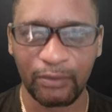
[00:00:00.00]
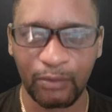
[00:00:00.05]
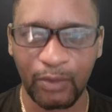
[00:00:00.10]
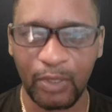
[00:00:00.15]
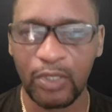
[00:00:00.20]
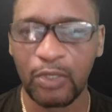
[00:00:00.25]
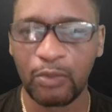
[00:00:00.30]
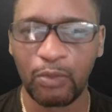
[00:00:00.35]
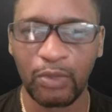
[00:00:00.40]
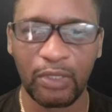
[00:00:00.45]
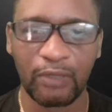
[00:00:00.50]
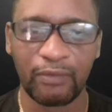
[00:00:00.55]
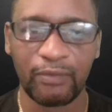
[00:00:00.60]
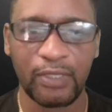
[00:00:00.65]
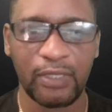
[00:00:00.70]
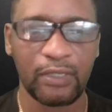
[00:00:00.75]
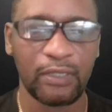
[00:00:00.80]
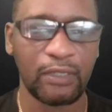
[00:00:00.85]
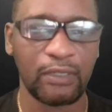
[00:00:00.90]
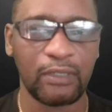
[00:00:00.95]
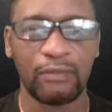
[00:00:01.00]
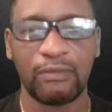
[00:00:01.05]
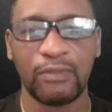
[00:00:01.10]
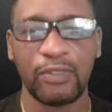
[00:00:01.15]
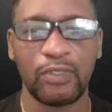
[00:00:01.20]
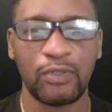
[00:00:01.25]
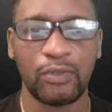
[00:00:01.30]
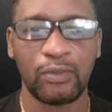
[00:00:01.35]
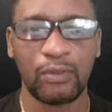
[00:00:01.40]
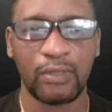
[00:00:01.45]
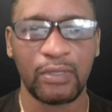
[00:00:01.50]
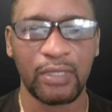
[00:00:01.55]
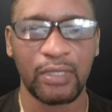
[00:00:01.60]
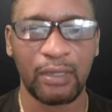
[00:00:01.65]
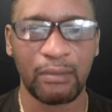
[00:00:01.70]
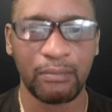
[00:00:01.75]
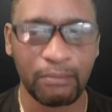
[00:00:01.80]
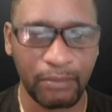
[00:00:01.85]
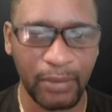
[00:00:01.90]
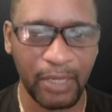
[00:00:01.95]
Which one of these individuals
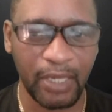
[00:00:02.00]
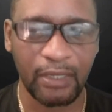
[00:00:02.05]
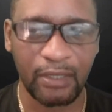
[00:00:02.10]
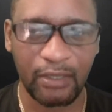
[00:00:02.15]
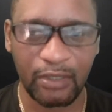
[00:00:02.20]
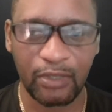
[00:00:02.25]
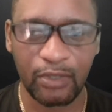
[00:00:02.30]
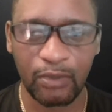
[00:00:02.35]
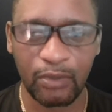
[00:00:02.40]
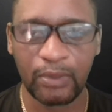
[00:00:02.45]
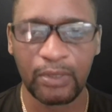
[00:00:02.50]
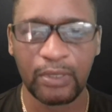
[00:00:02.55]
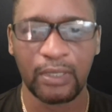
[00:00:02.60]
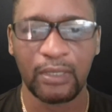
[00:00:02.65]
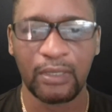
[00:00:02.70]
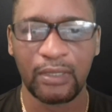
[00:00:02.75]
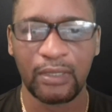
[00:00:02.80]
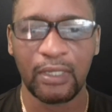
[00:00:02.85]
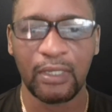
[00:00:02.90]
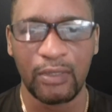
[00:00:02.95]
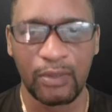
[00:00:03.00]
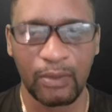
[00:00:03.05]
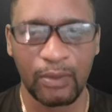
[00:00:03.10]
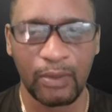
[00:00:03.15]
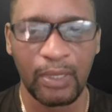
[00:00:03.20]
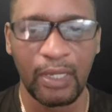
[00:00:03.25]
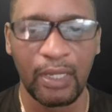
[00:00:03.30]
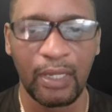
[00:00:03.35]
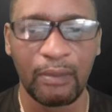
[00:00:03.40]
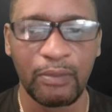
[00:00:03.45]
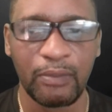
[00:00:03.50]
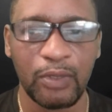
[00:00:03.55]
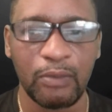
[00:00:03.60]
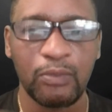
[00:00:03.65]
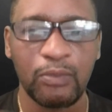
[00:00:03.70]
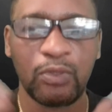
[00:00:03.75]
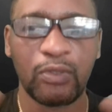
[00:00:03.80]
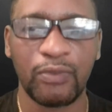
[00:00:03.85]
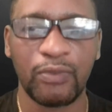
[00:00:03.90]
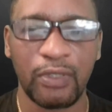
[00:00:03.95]
are best suited to help you
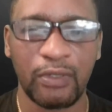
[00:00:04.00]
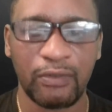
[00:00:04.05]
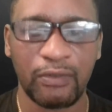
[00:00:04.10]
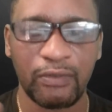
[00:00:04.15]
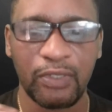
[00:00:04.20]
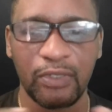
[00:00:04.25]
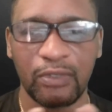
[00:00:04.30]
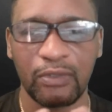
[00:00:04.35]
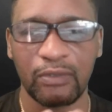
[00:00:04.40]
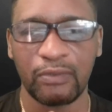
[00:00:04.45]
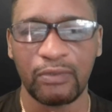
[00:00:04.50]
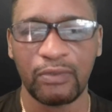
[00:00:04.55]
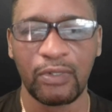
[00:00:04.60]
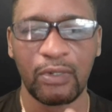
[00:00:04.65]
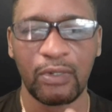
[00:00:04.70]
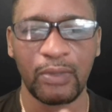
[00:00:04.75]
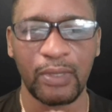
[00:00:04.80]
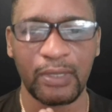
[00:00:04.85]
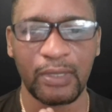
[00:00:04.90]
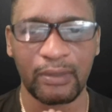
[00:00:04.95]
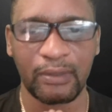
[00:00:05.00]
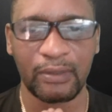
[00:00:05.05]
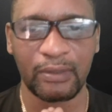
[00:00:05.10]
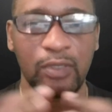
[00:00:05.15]
move your vision forward?